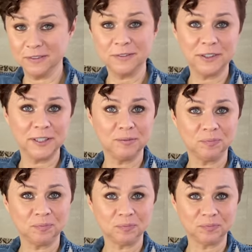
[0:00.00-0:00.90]
for it.
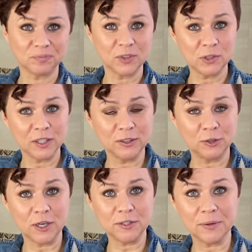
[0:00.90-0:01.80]
You like to
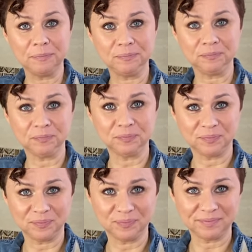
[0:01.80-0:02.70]
try some?
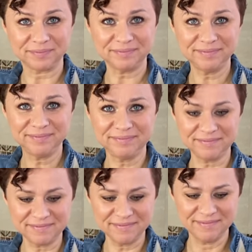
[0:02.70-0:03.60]
Uh, as soon as we're
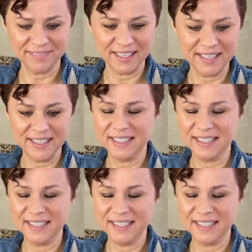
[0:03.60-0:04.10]
done filming, I'm